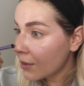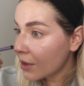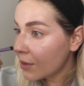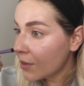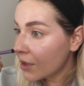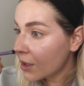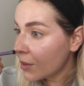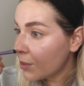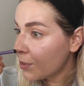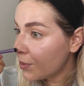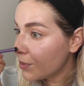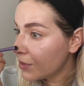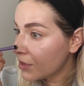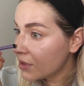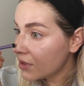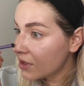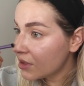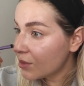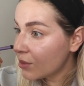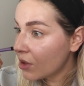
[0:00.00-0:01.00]
Make a
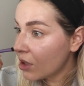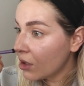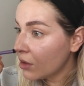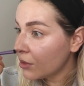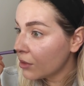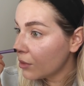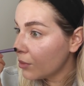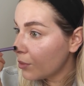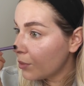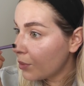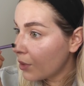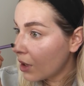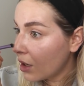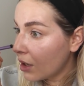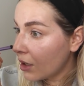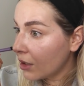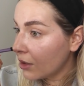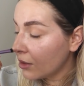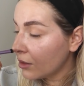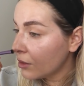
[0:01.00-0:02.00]
small little
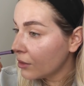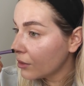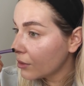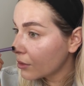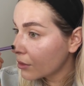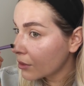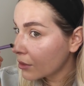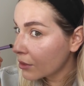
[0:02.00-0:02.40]
ball